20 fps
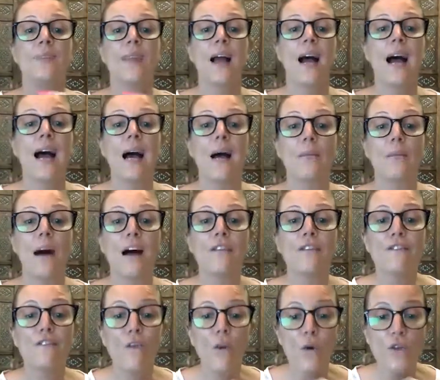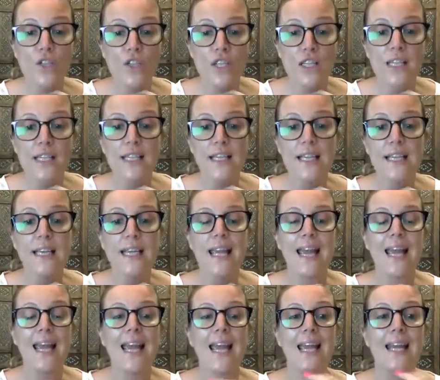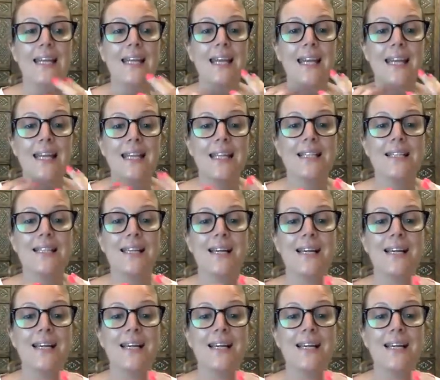unfortunately it is